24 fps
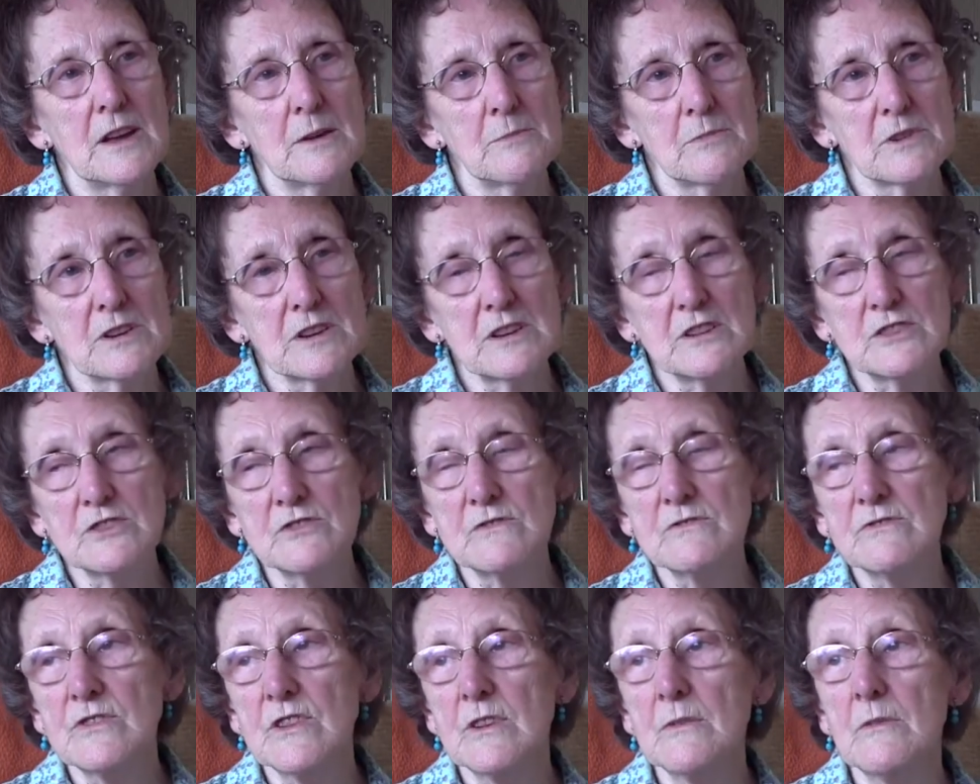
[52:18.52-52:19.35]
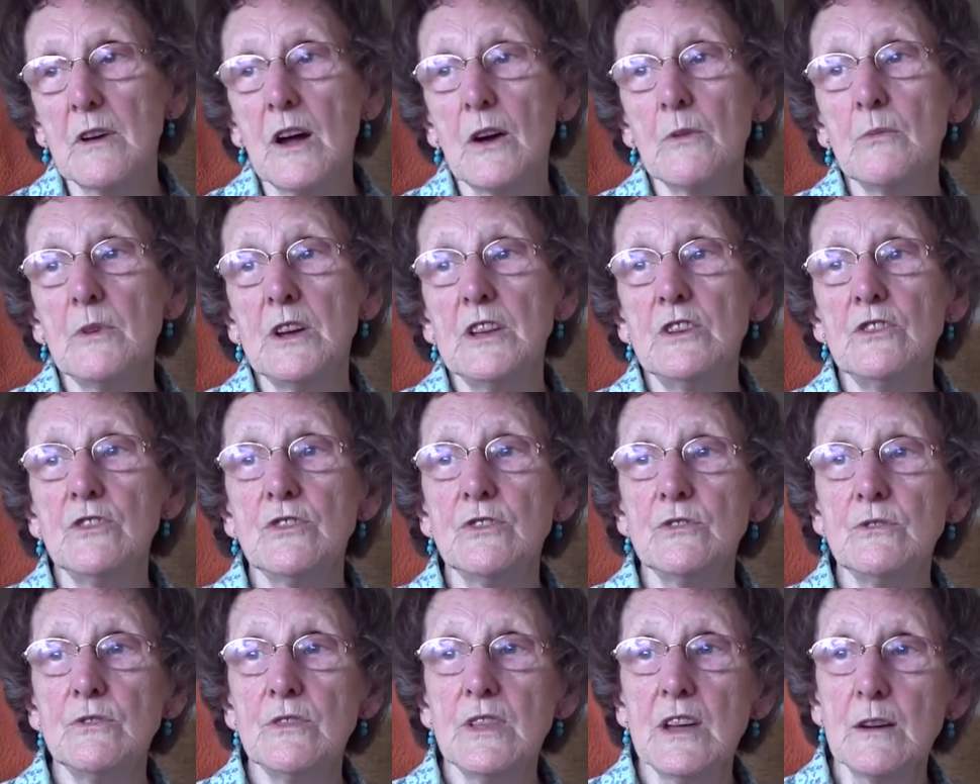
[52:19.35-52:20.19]
Application form. I went
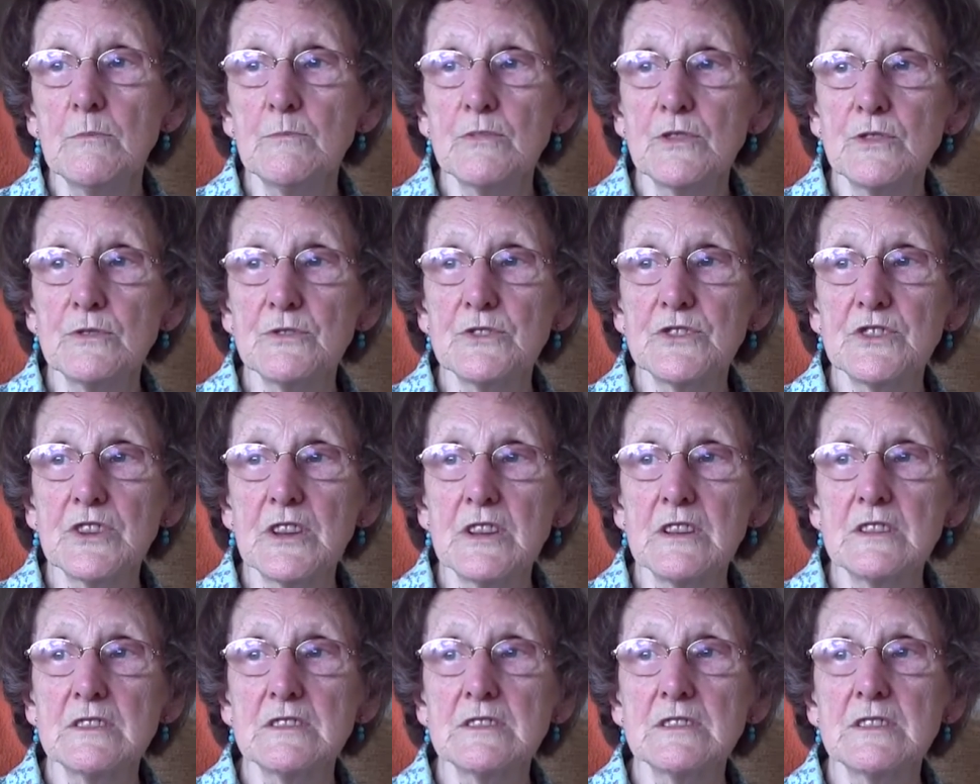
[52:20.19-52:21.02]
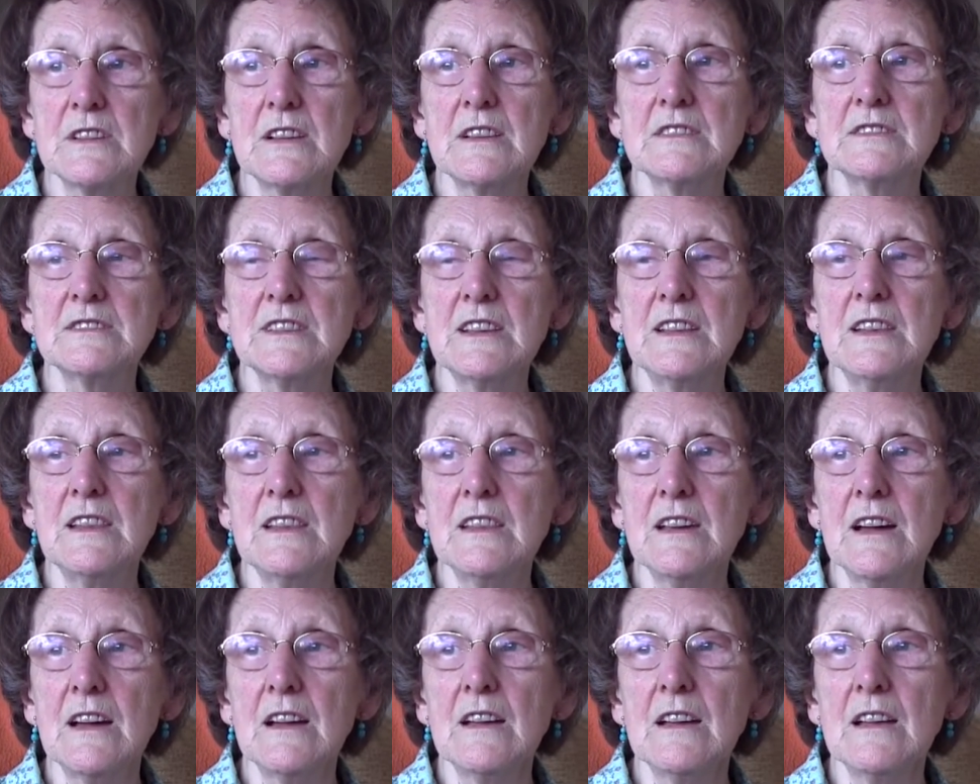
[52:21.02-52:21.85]
through that process,
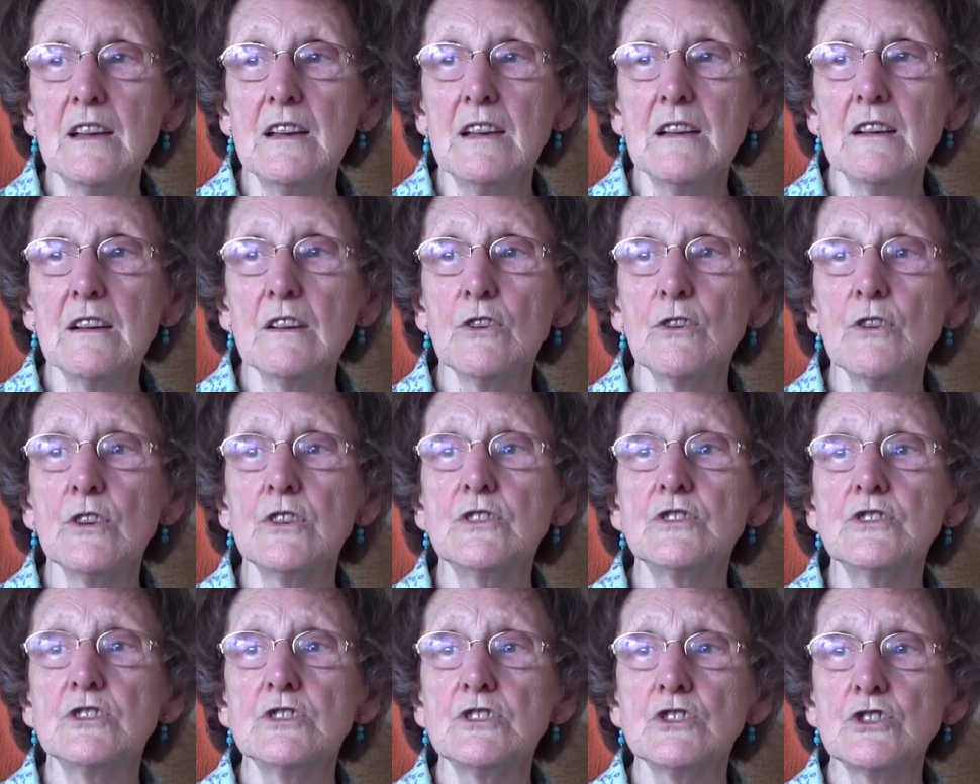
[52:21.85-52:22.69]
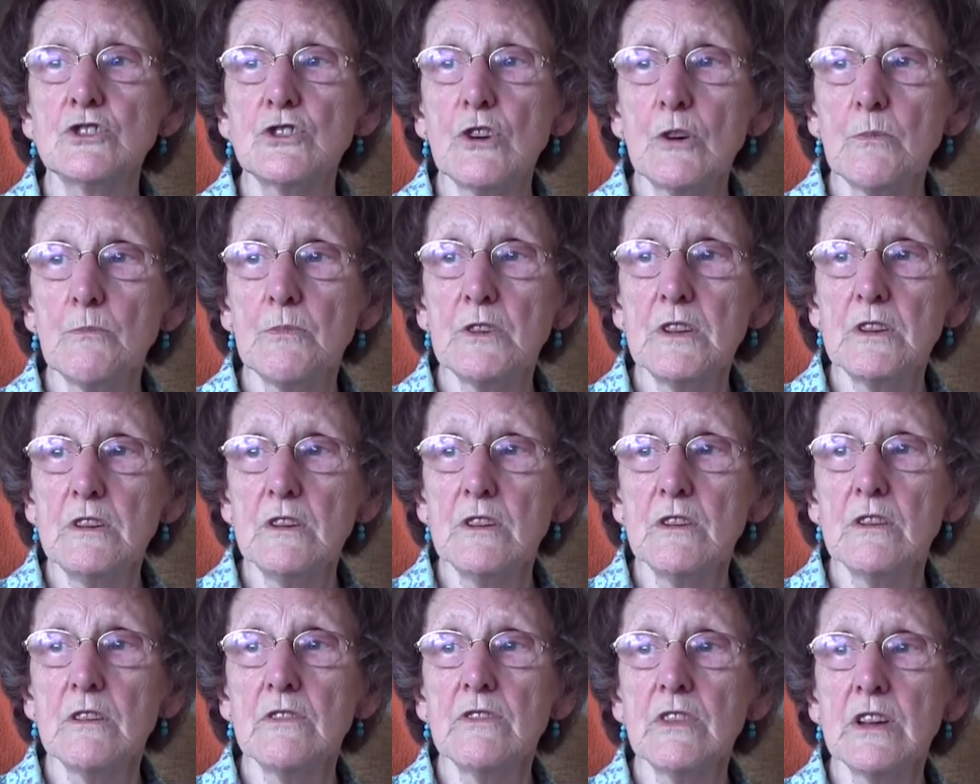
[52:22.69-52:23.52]
sent that in. Lord, just stop it
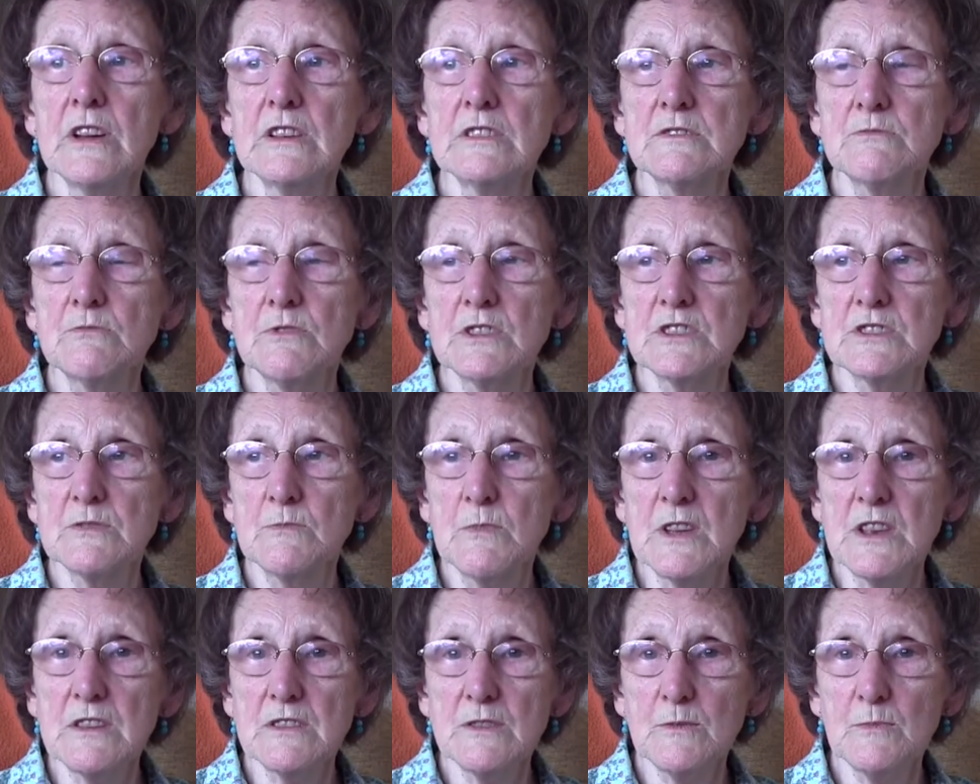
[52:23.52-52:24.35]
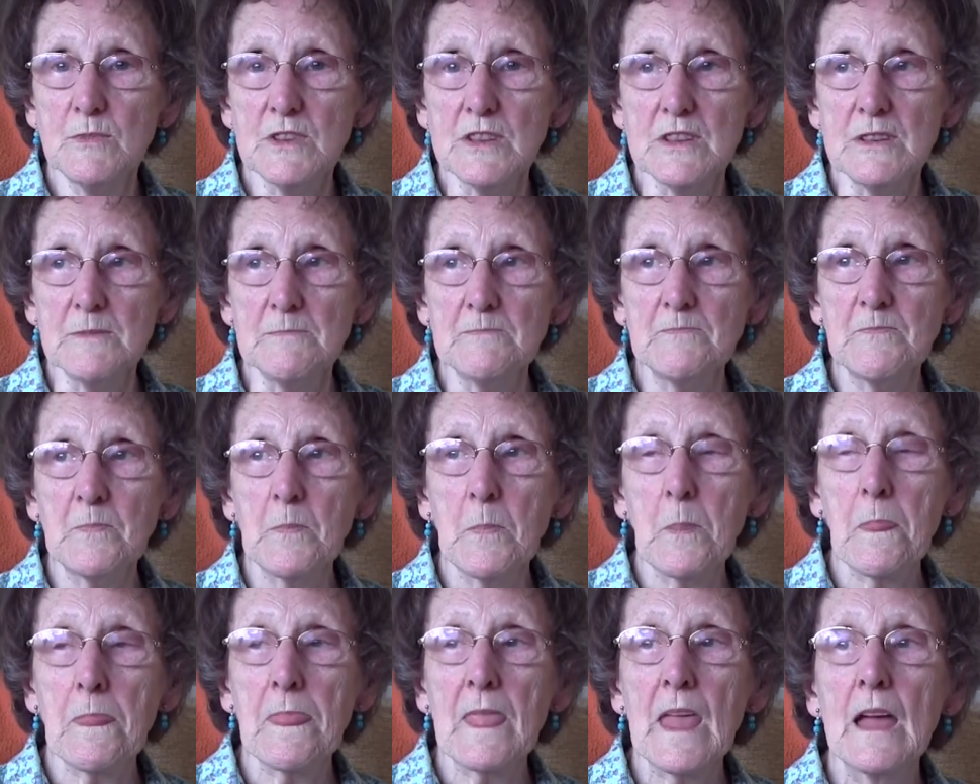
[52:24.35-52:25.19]
now if that's what it's meant to be.
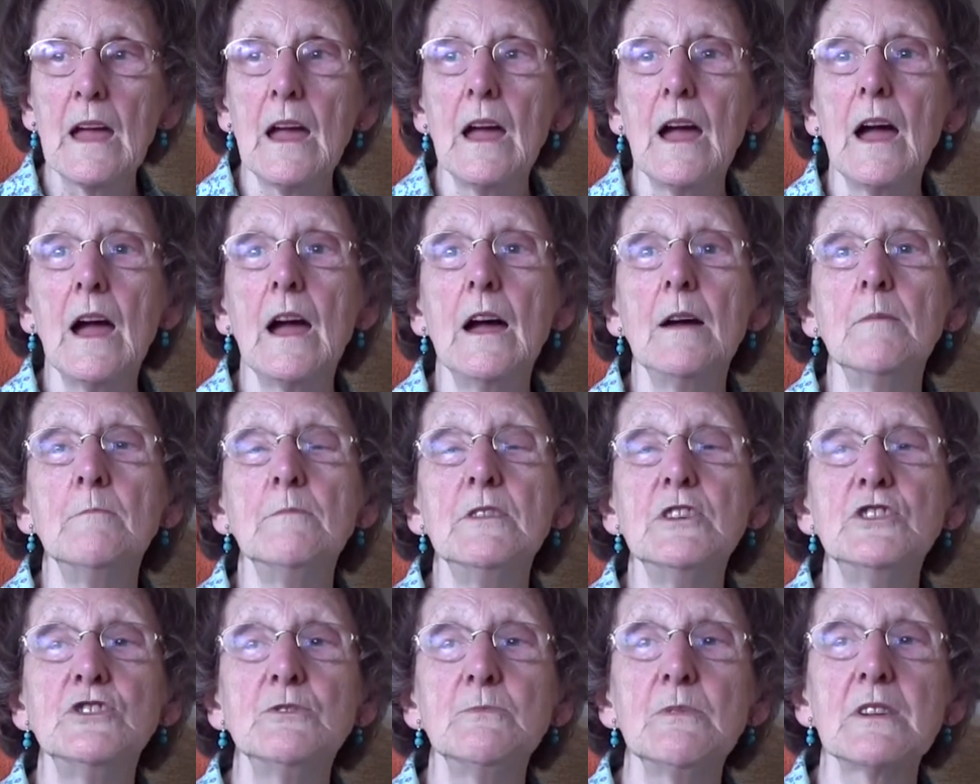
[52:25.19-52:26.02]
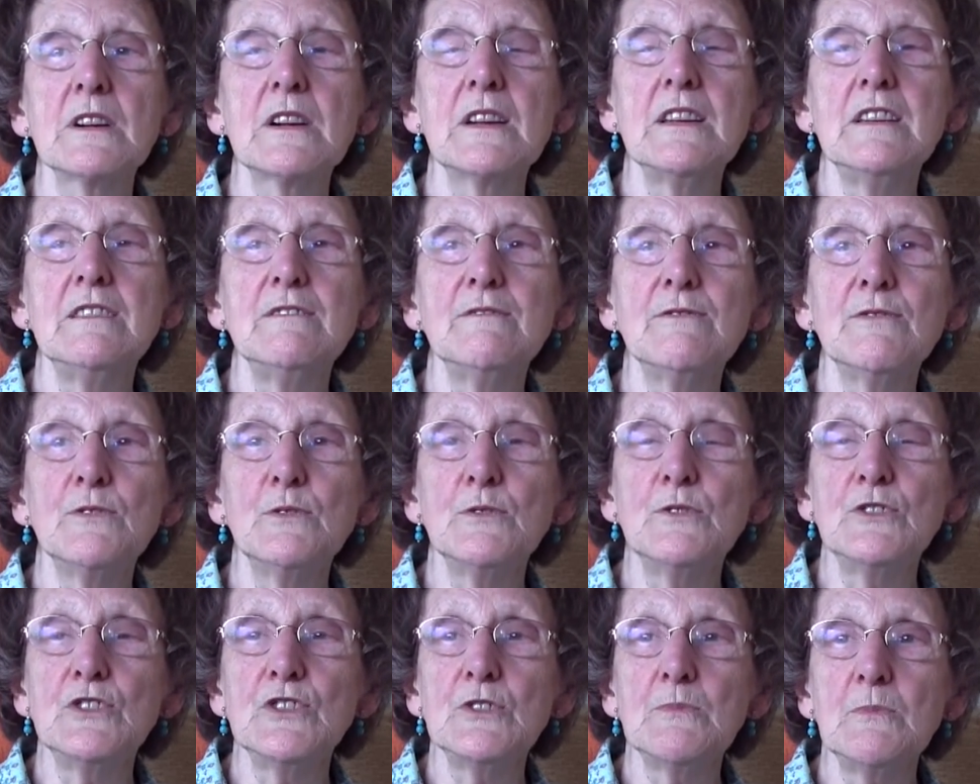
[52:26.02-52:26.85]
Major McLean
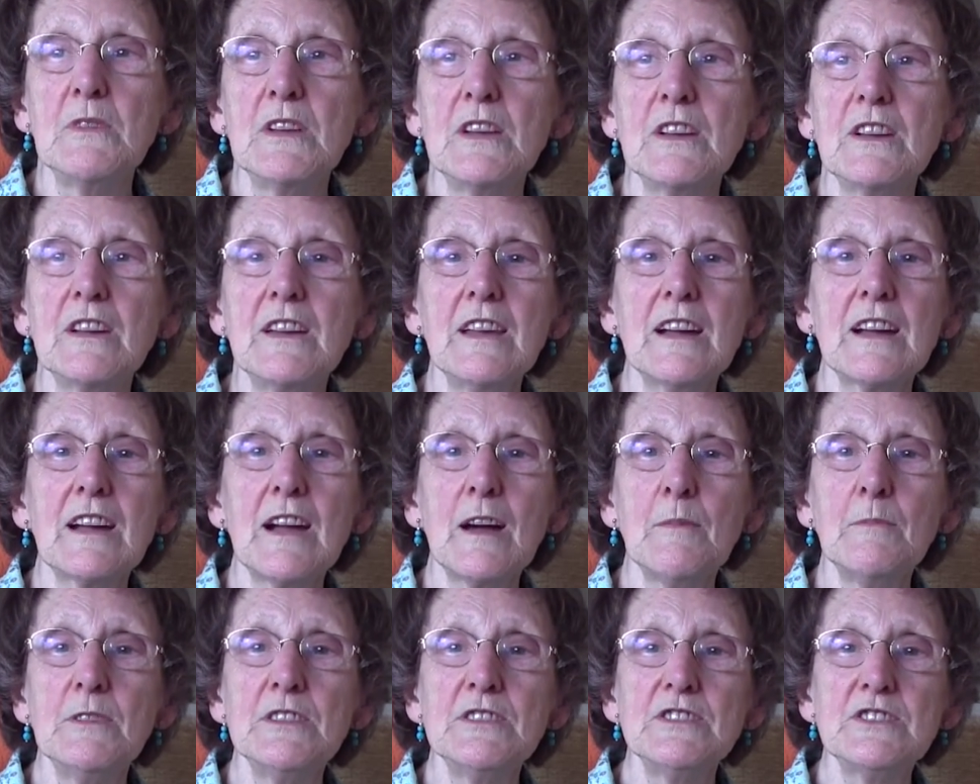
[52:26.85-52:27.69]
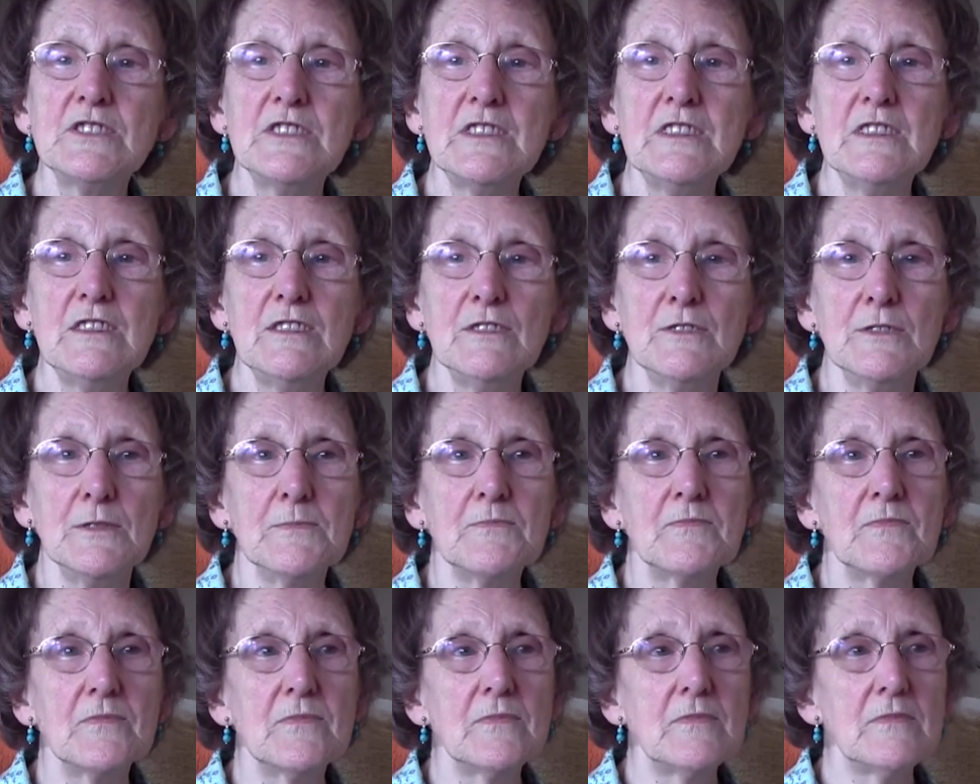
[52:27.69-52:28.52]
phones me. Can I come and see you?
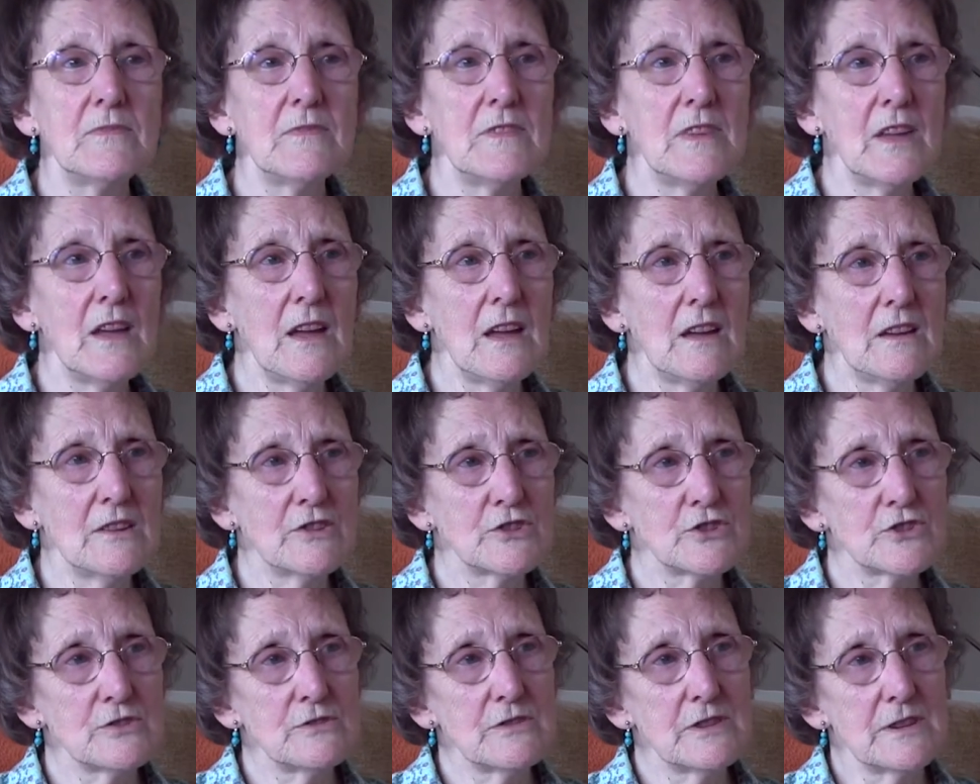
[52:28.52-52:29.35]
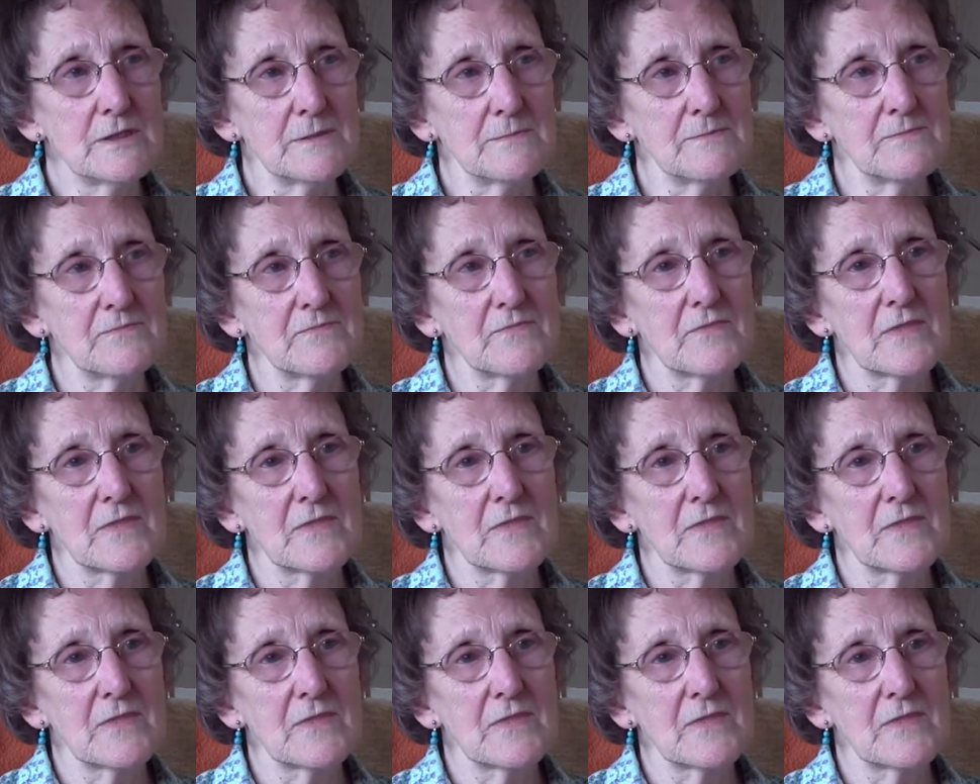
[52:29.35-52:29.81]
Yeah, sure.